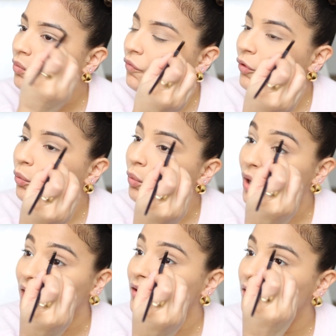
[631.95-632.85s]
for
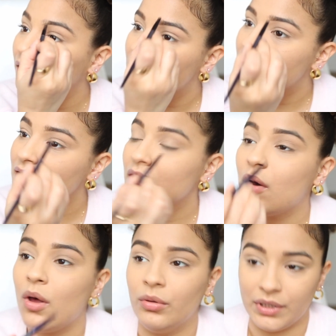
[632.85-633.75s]
one, seek
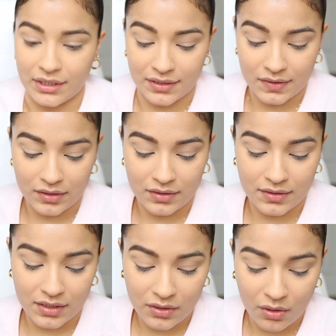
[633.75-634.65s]

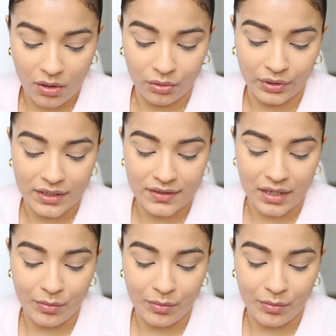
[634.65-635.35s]
wholeness